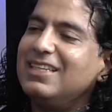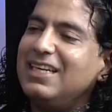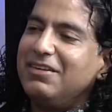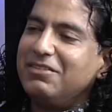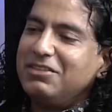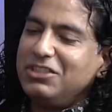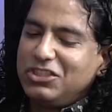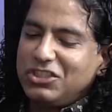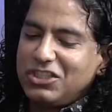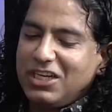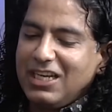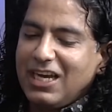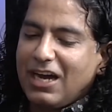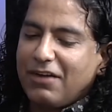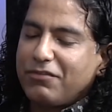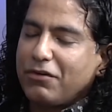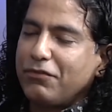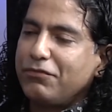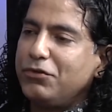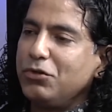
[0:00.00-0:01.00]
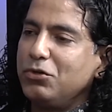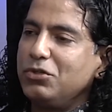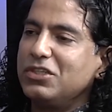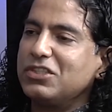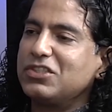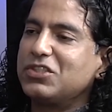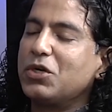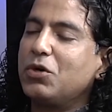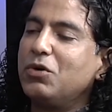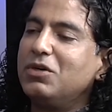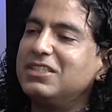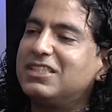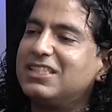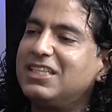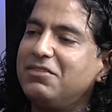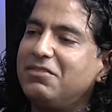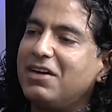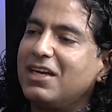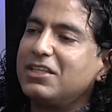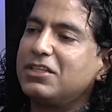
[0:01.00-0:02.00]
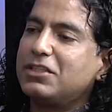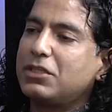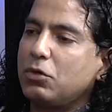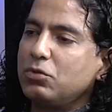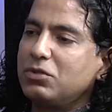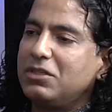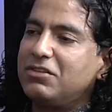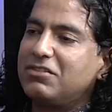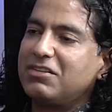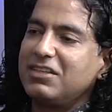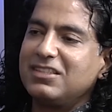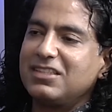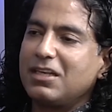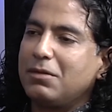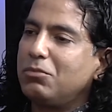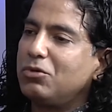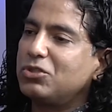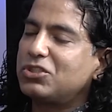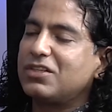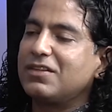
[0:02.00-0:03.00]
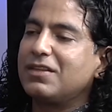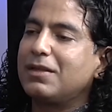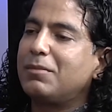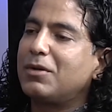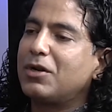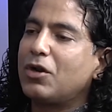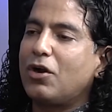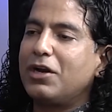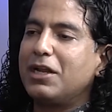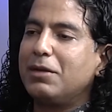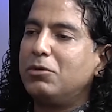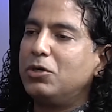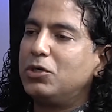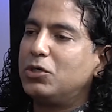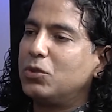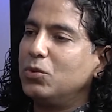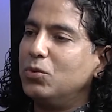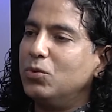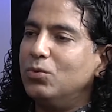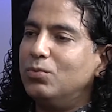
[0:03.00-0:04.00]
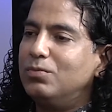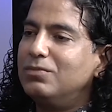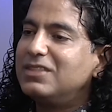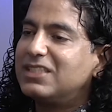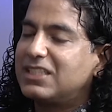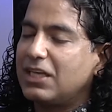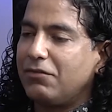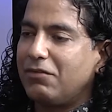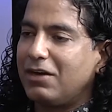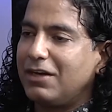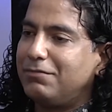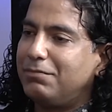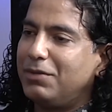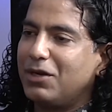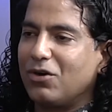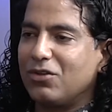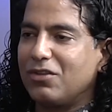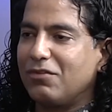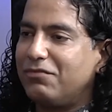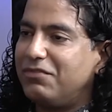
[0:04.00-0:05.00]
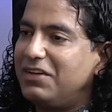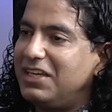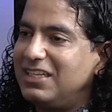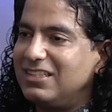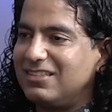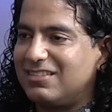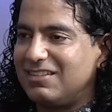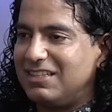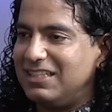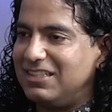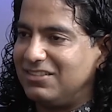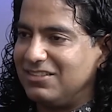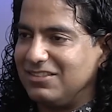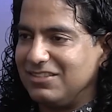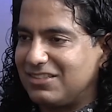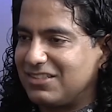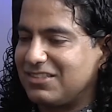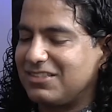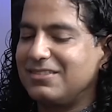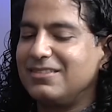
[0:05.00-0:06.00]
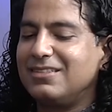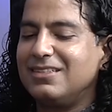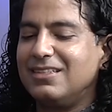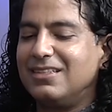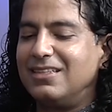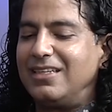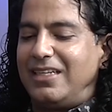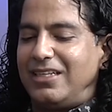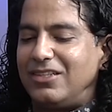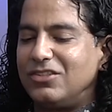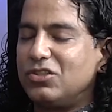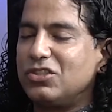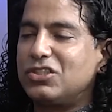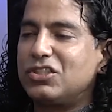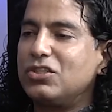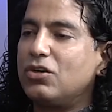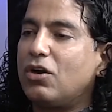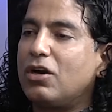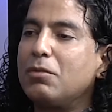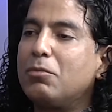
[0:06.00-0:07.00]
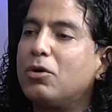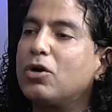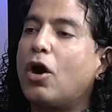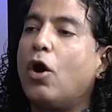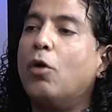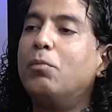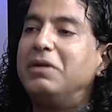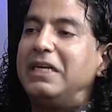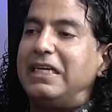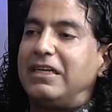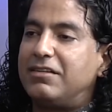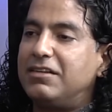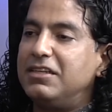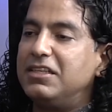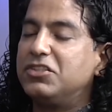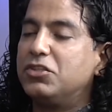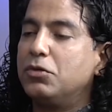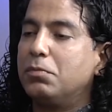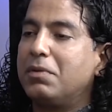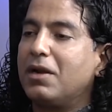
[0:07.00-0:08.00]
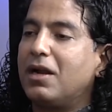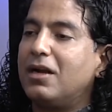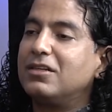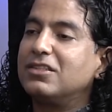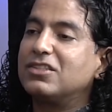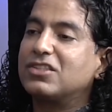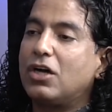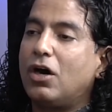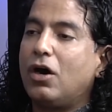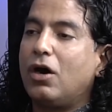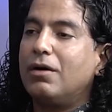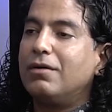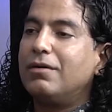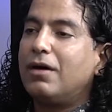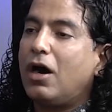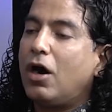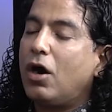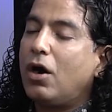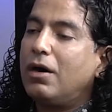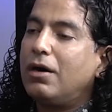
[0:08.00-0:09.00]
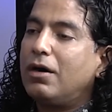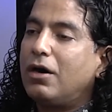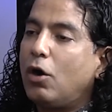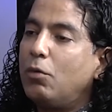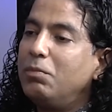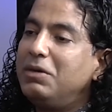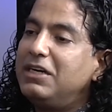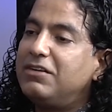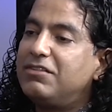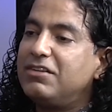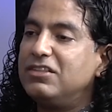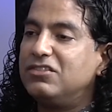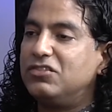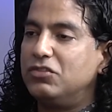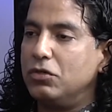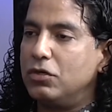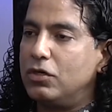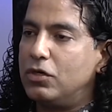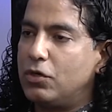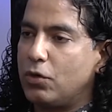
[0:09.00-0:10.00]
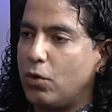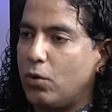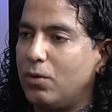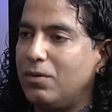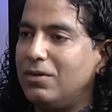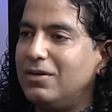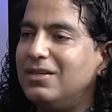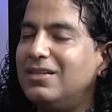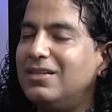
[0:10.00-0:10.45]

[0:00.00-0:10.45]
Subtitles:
Eventually, after a few years, you go and see where the 1,000 trees are. Most of them are not able to survive because of various reasons. So it's not about how many trees you plant, it's how many trees you grow.